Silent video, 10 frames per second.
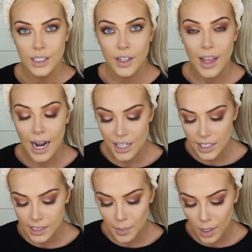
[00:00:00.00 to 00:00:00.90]
So the
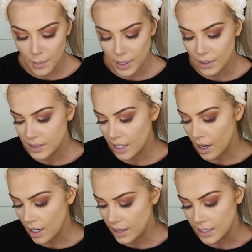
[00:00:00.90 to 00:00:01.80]
lashes I'm going to be using
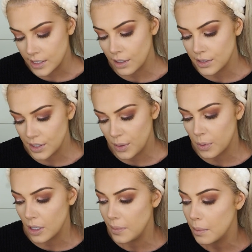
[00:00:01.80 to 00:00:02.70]
are the Sosu
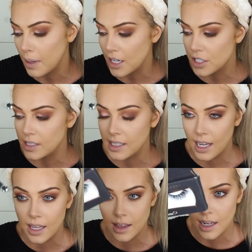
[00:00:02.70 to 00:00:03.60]
Premium Lashes
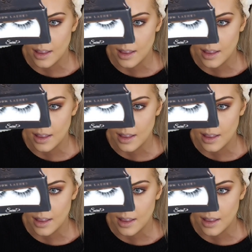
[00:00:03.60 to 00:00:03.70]
in